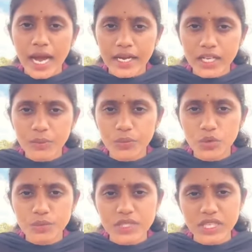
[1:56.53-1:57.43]
Under
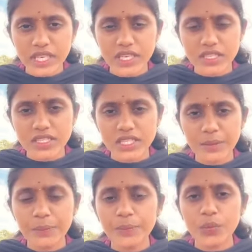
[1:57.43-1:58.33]
Blume's
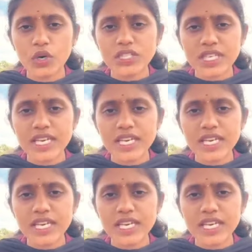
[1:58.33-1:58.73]
leadership, Porsche